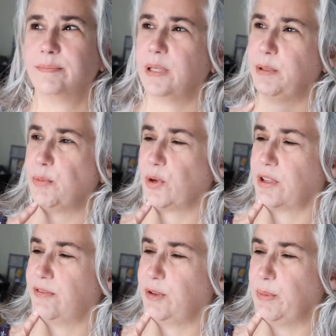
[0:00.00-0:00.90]
maybe more
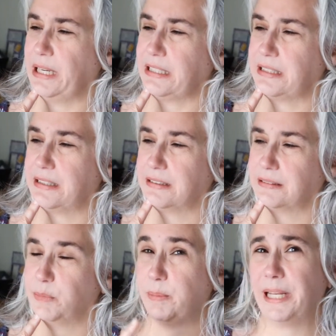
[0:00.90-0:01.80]
than a few minutes,
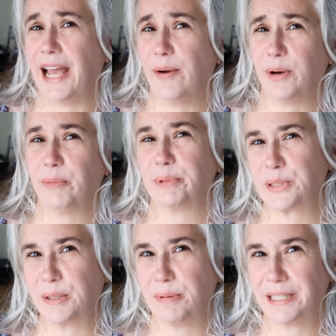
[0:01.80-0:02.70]
maybe an hour, we'll
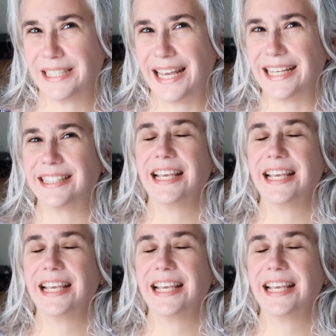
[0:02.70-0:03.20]
see what it takes,